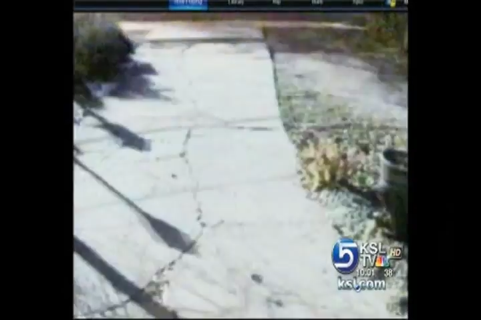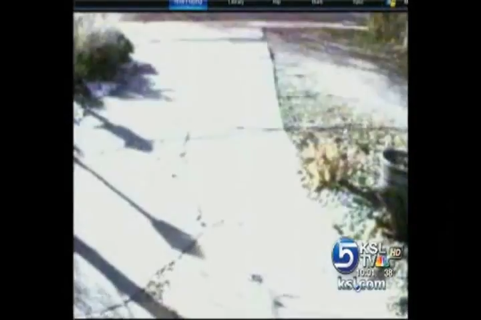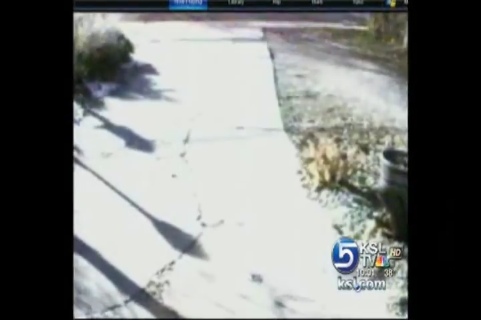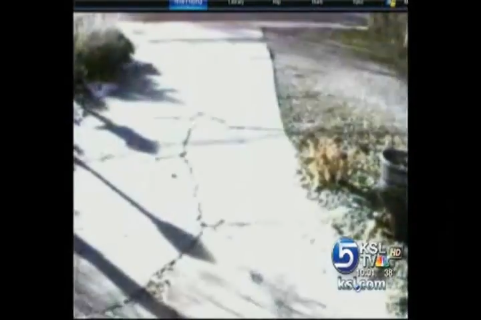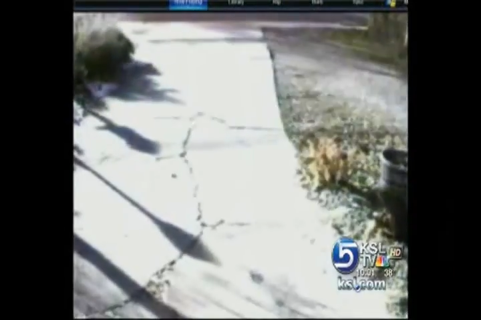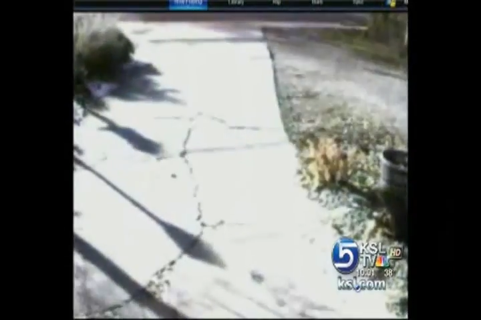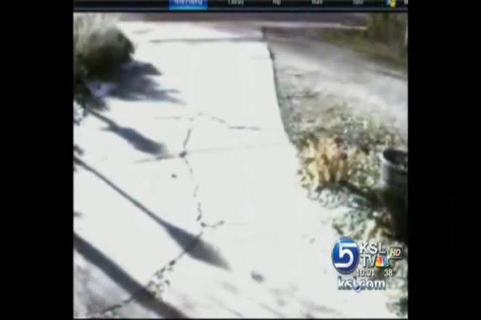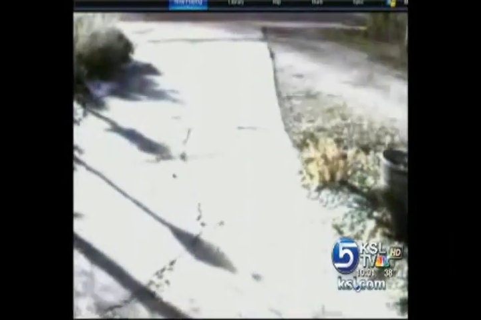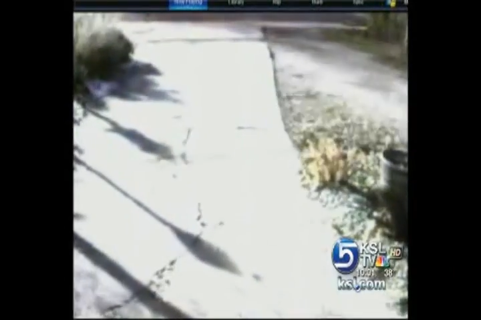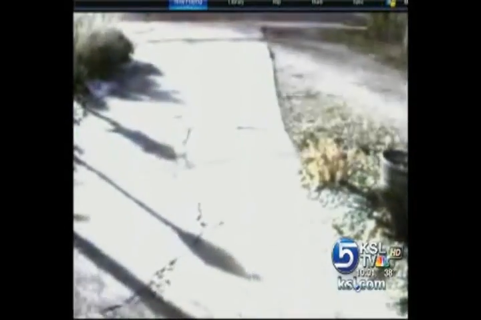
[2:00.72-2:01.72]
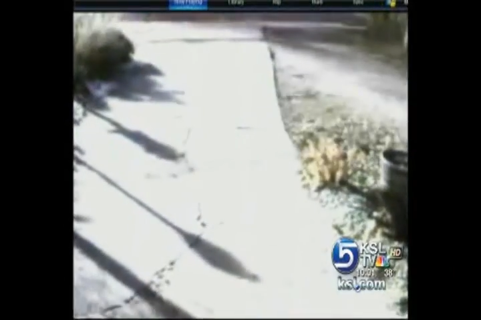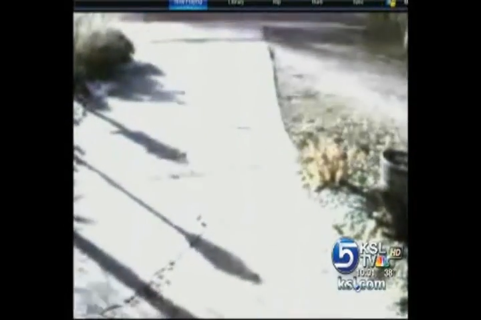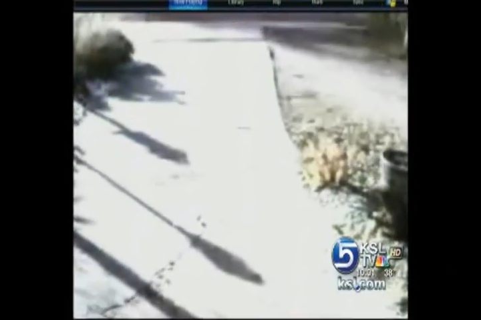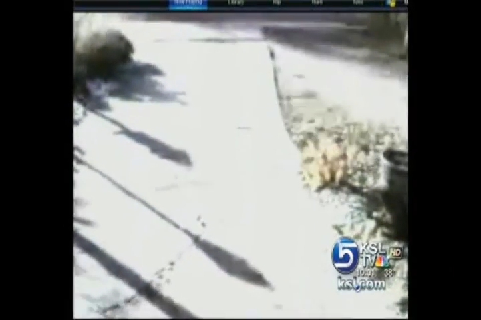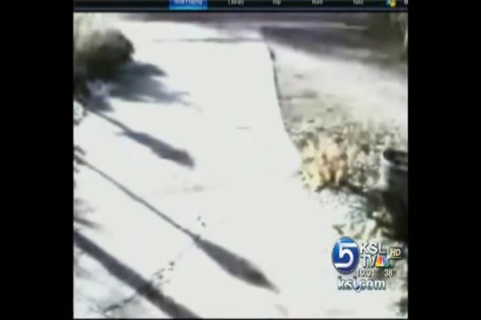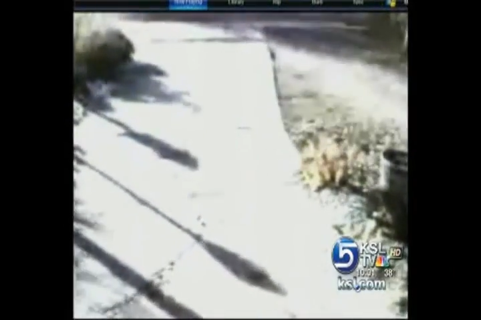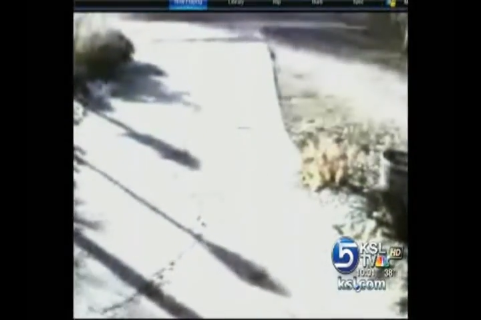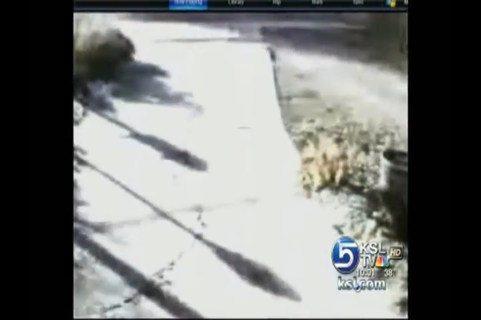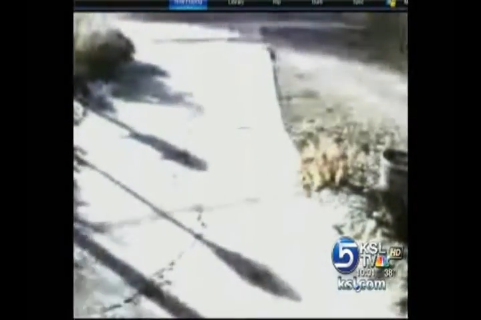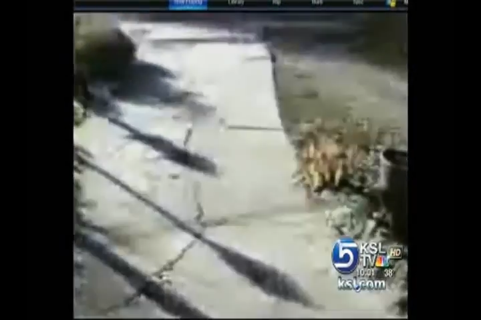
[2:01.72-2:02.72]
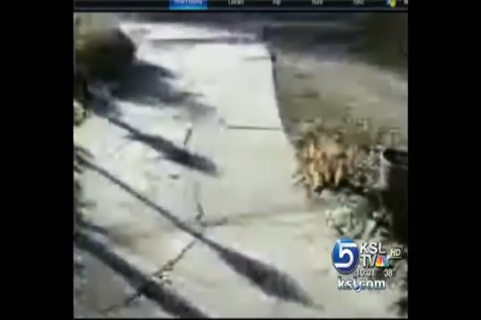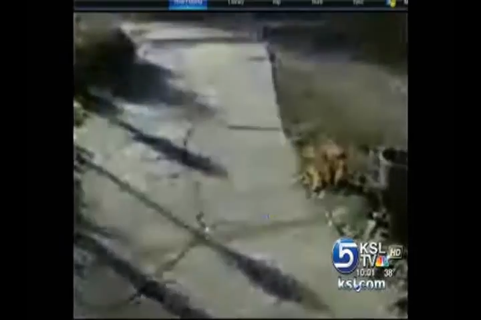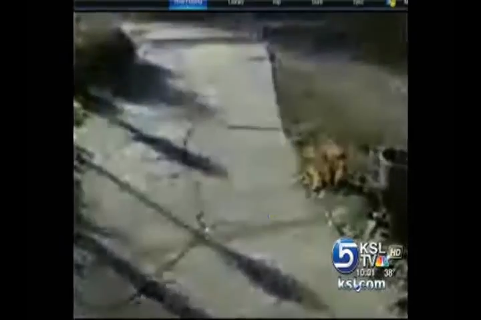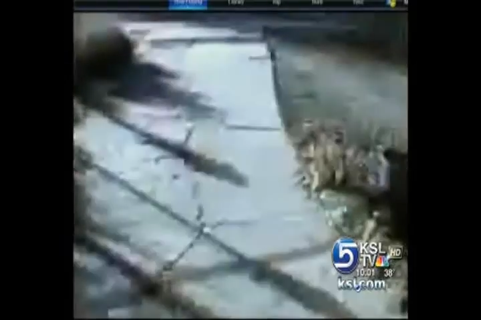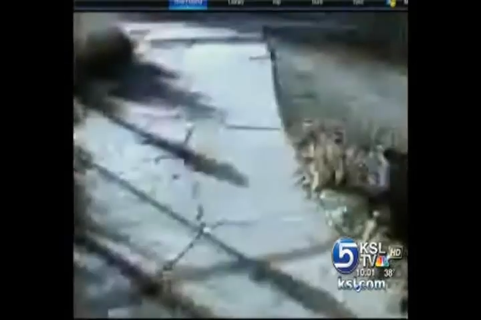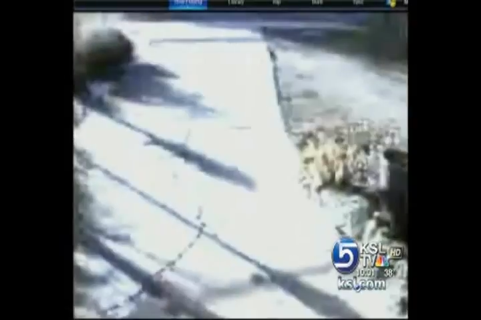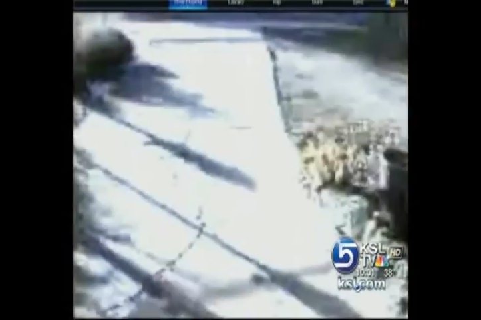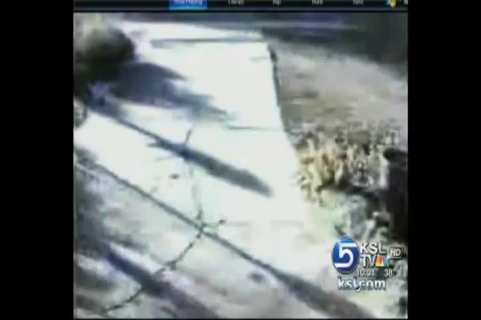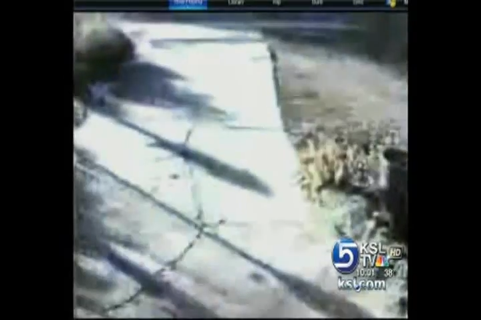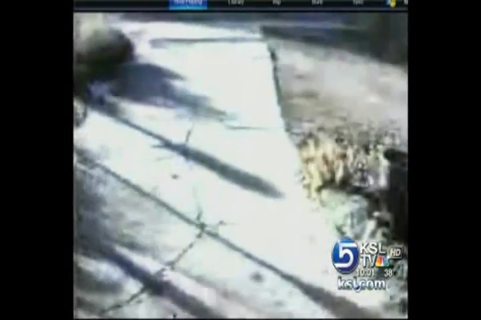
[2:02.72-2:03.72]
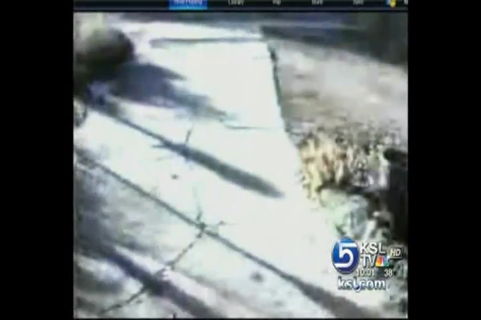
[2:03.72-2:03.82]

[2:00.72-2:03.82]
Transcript: (no speaker visible)